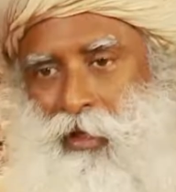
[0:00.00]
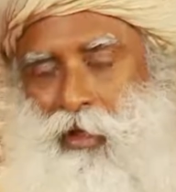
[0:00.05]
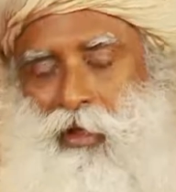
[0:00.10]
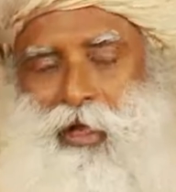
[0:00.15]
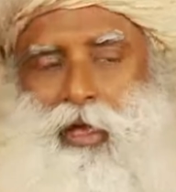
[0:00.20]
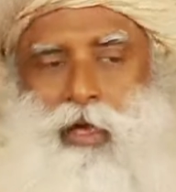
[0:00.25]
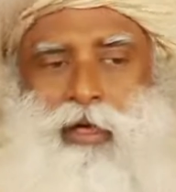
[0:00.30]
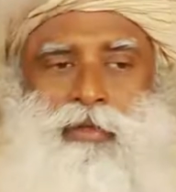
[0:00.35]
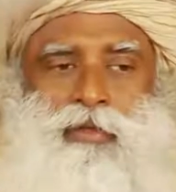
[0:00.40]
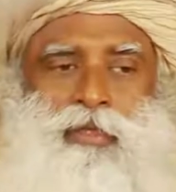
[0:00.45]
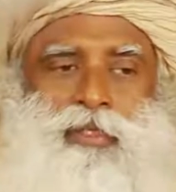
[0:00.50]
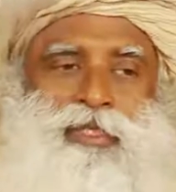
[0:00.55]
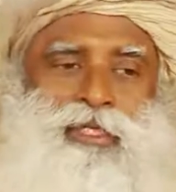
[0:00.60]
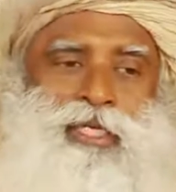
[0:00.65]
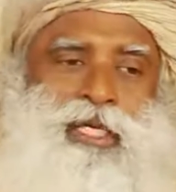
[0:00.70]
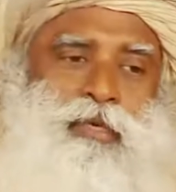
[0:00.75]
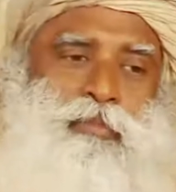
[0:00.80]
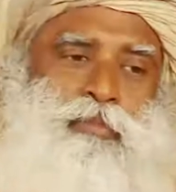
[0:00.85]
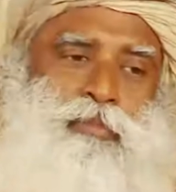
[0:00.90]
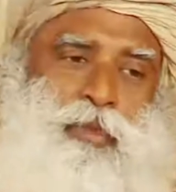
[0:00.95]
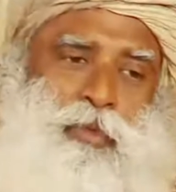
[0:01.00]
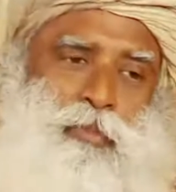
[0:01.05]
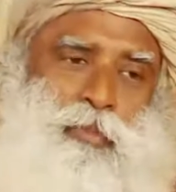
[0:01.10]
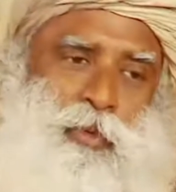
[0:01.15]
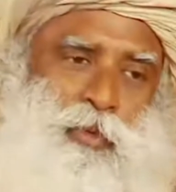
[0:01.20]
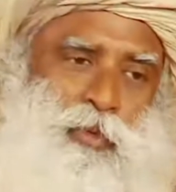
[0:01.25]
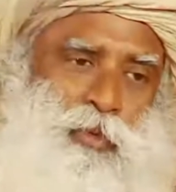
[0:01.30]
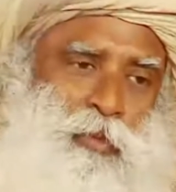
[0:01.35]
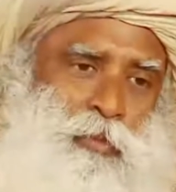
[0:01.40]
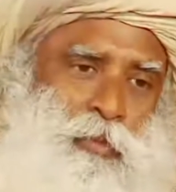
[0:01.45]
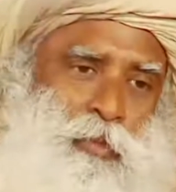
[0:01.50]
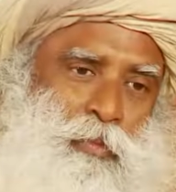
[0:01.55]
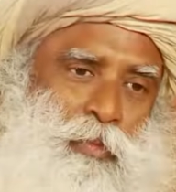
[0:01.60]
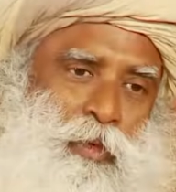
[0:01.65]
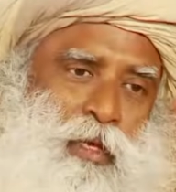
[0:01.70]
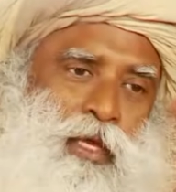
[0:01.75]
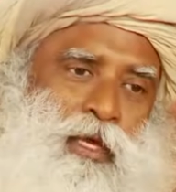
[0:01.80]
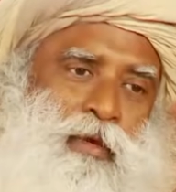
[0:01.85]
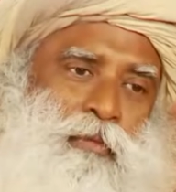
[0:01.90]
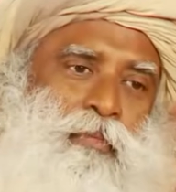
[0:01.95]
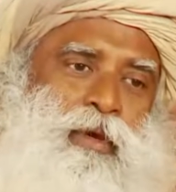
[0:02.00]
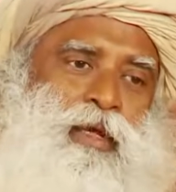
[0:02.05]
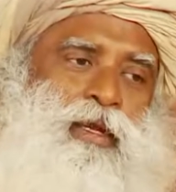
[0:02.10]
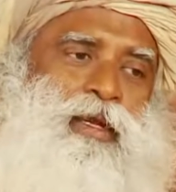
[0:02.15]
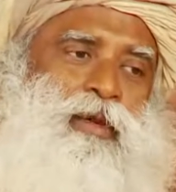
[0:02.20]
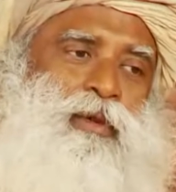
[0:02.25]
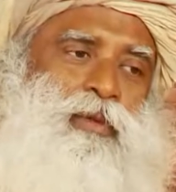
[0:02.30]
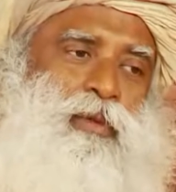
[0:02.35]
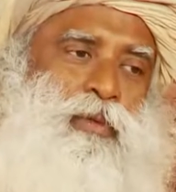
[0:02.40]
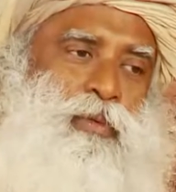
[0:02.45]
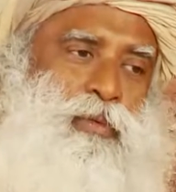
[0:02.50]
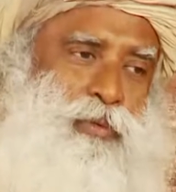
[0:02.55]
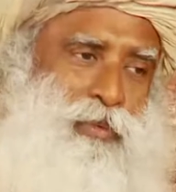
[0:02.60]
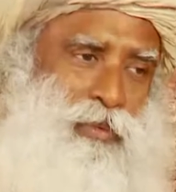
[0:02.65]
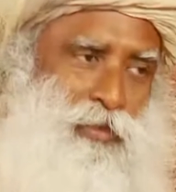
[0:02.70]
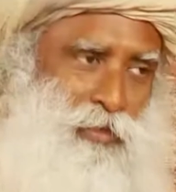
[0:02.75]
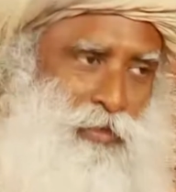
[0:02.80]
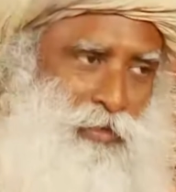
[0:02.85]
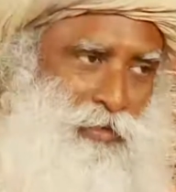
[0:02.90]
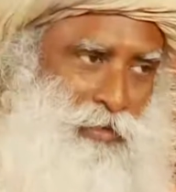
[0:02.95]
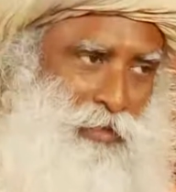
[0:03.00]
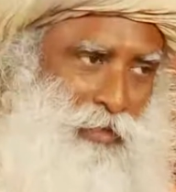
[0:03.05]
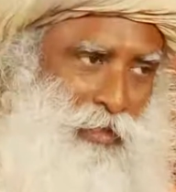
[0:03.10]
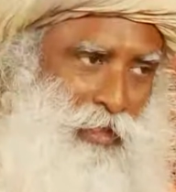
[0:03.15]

now the same people will be playing many roles.